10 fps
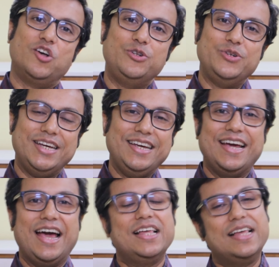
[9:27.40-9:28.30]
all
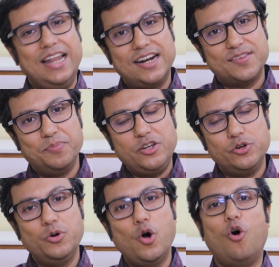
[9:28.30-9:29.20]
today. Let's meet
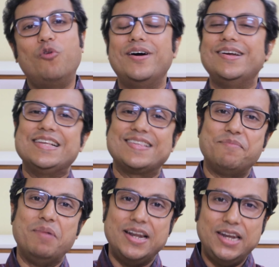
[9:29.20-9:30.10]
you over
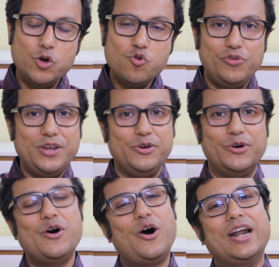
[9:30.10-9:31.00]
some new
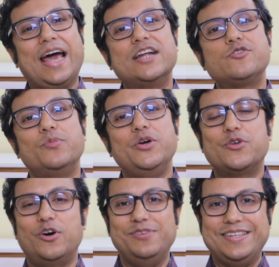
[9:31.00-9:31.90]
video on Anatomy with
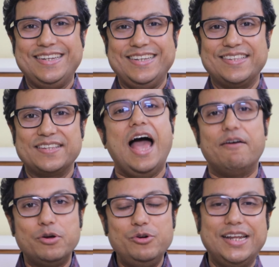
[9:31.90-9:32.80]
Coffee series. Have
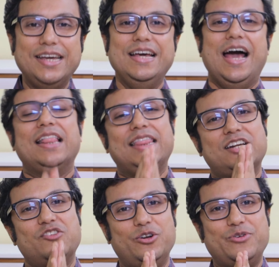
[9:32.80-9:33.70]
a good day, and
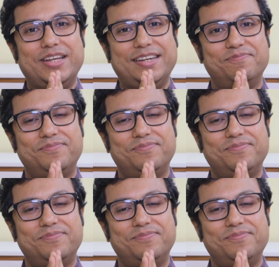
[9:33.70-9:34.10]
that's all today.